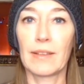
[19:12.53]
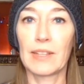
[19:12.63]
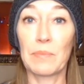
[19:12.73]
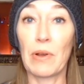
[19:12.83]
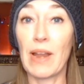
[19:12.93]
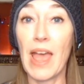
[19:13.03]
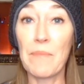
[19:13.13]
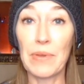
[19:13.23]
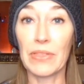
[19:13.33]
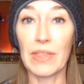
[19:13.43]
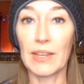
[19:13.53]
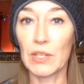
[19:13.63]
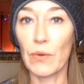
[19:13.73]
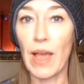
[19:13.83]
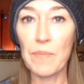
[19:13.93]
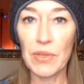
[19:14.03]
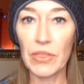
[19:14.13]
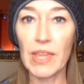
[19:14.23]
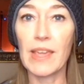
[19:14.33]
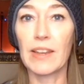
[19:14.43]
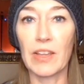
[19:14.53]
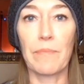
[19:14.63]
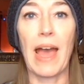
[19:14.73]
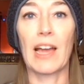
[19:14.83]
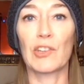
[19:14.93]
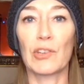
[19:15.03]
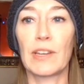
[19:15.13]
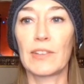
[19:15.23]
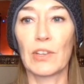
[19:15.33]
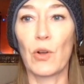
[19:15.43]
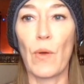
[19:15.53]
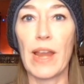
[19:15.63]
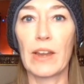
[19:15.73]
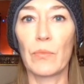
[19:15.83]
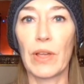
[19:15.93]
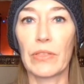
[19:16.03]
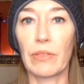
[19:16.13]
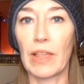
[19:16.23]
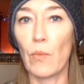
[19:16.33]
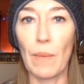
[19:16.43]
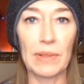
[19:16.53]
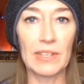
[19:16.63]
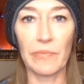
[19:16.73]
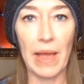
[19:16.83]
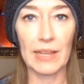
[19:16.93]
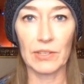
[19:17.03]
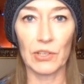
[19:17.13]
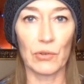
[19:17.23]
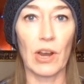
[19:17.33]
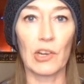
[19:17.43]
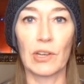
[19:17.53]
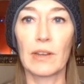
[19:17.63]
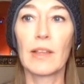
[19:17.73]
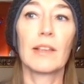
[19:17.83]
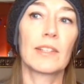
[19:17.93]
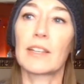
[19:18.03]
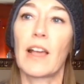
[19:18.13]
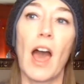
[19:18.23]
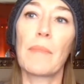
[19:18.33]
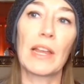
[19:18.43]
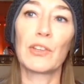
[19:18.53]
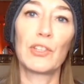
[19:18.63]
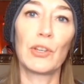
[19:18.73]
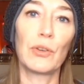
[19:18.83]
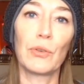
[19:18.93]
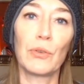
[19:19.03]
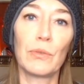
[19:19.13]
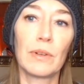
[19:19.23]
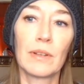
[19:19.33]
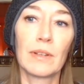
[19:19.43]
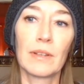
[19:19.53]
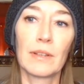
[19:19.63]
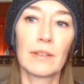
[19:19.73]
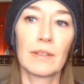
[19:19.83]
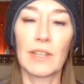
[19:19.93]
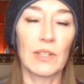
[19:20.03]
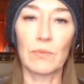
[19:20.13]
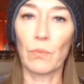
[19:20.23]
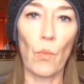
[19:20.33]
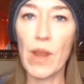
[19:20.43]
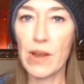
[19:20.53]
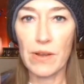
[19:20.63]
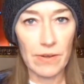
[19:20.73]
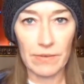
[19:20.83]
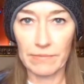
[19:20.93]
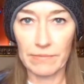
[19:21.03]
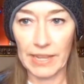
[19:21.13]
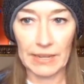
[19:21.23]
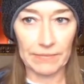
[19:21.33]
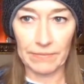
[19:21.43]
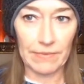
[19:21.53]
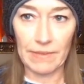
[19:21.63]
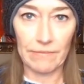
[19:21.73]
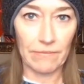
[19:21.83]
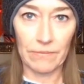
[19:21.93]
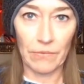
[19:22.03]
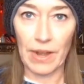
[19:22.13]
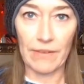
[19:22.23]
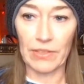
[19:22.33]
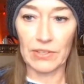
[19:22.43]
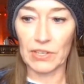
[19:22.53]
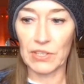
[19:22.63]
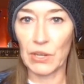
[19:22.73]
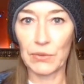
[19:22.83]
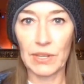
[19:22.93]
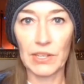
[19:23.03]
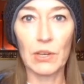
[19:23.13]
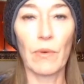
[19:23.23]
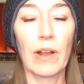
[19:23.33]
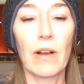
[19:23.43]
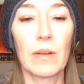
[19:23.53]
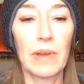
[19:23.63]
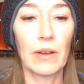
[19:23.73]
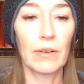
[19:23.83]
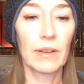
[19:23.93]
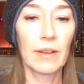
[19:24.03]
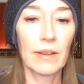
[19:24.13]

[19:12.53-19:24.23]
It's about empathy. So empathy and compassion is equated with like weapons of mass destruction, succumbing to this weird, like whatever this excuse that he's going on about.